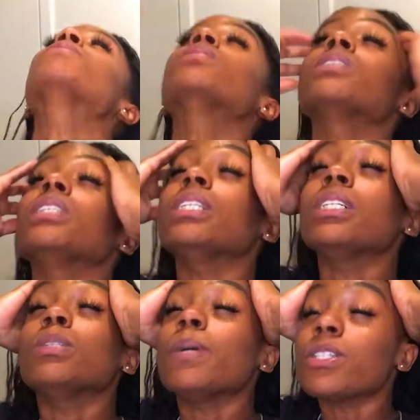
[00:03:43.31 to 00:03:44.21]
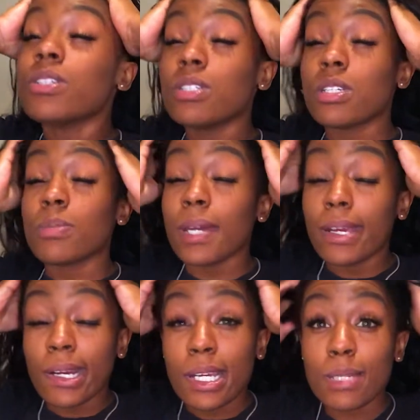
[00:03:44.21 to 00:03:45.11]
It feels good, especially since
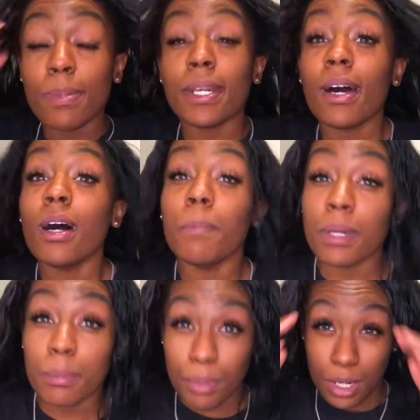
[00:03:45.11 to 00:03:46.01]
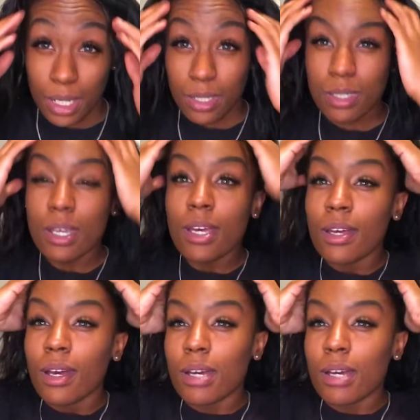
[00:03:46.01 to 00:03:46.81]
my hair has been up in braids.